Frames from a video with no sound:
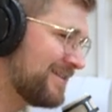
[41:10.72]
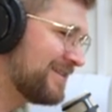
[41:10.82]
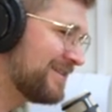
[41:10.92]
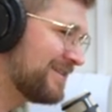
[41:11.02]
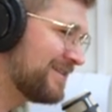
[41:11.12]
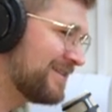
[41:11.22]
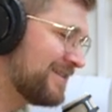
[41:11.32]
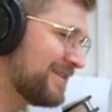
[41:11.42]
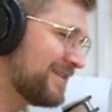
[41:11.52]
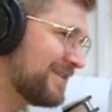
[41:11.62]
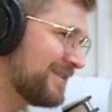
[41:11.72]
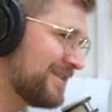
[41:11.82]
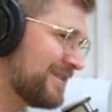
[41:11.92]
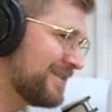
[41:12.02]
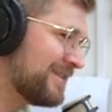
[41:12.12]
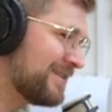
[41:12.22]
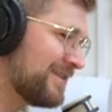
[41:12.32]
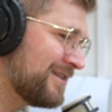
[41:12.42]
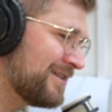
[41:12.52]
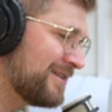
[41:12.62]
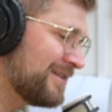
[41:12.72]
(not speaking)